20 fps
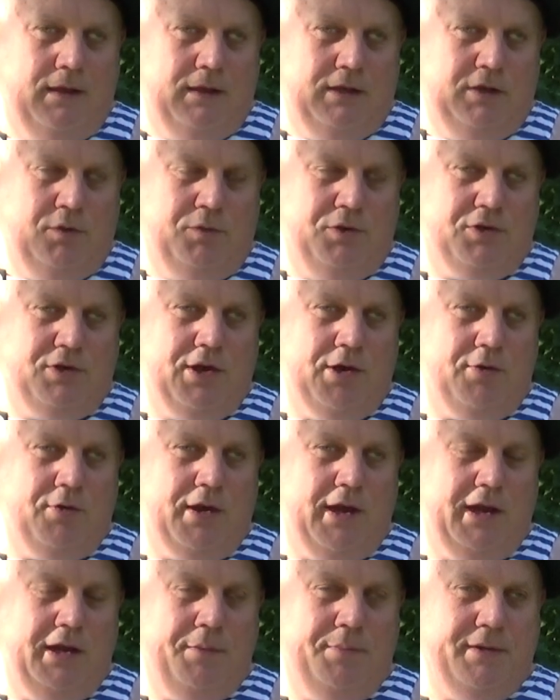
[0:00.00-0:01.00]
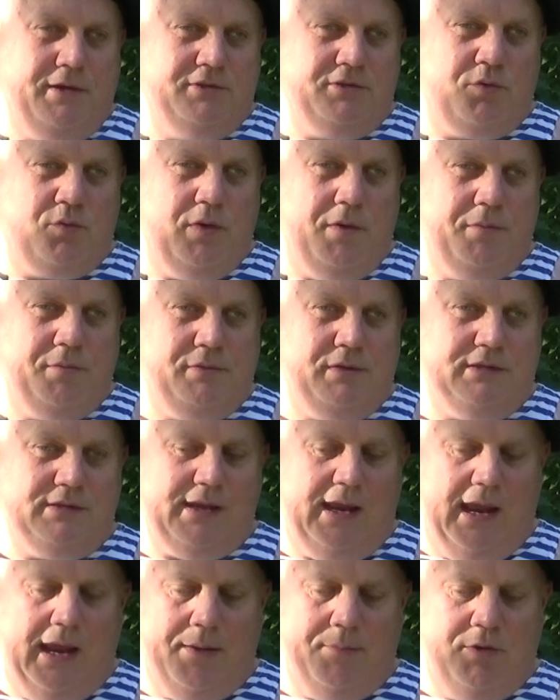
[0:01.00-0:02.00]
when you're carrying 80 pounds of equipment
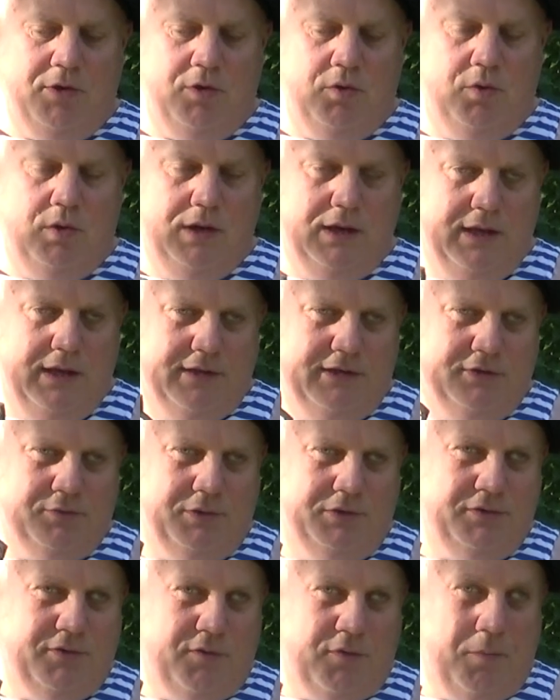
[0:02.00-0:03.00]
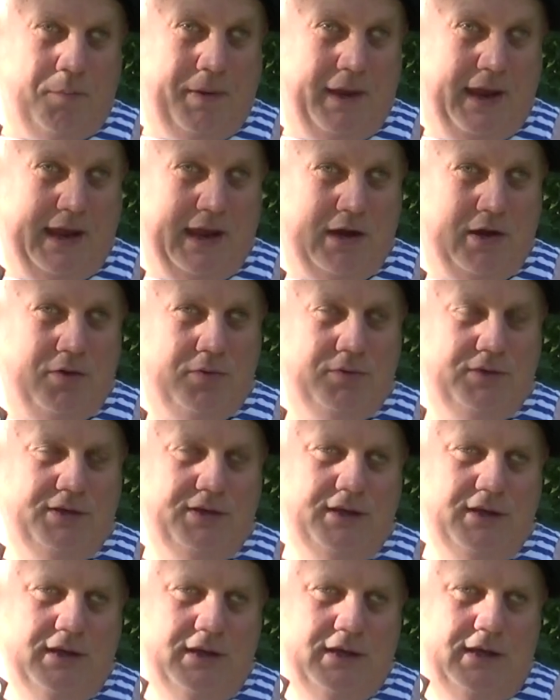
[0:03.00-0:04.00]
plus ammo, this weighs over a pound.
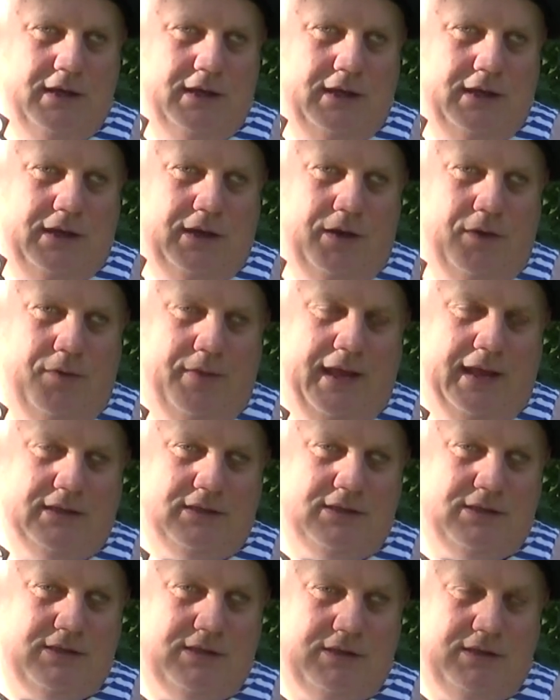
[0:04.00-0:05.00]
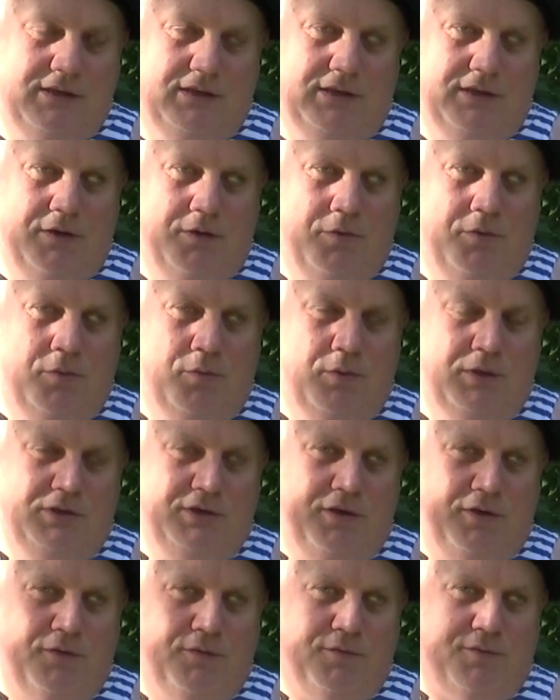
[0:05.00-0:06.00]
That's
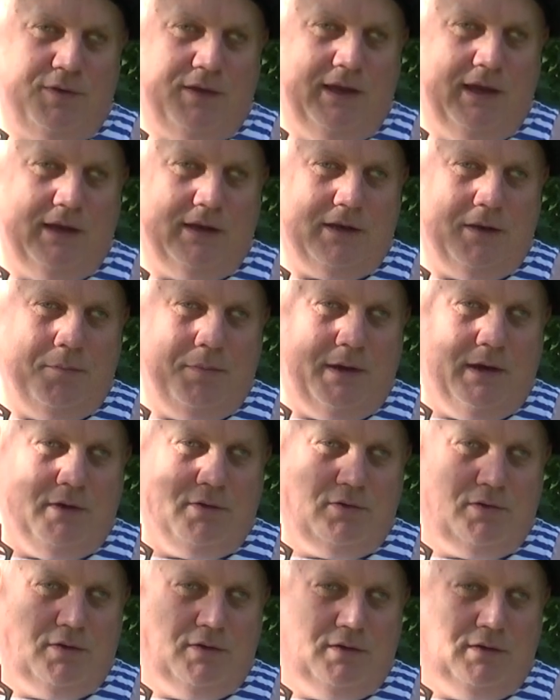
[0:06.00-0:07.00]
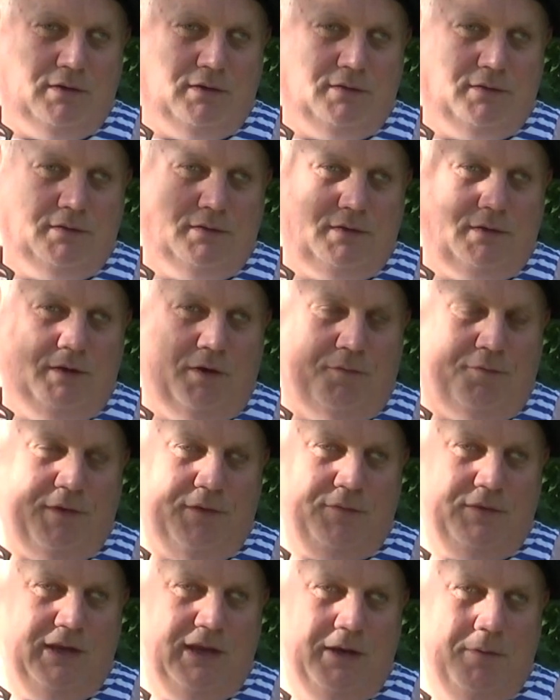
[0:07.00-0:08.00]
once you've hit about
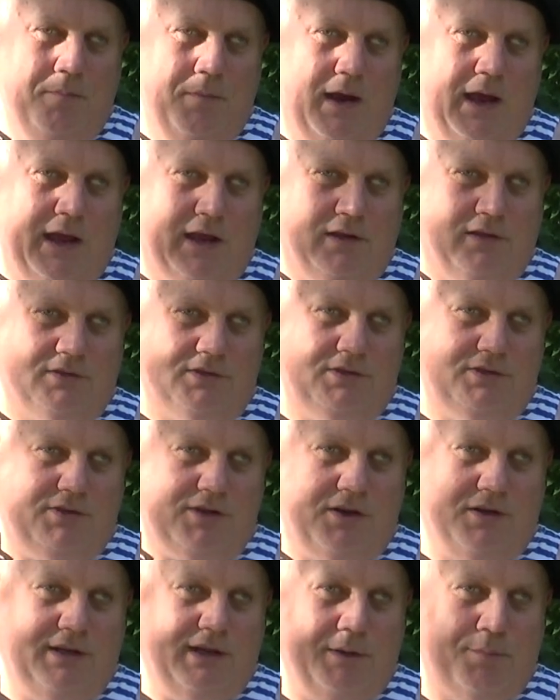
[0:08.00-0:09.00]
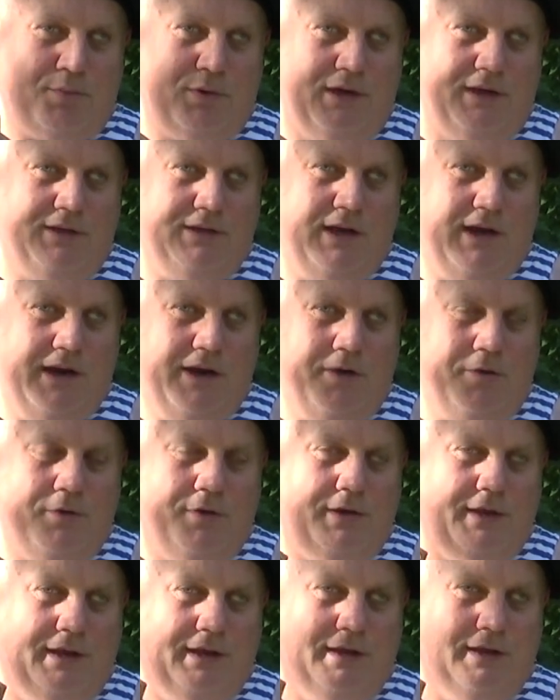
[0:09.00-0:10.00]
15 miles, you start to get pretty
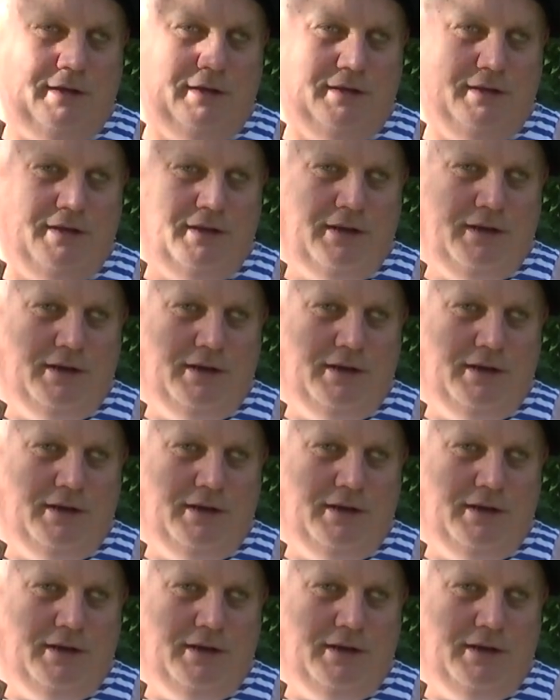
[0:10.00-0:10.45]
tired, and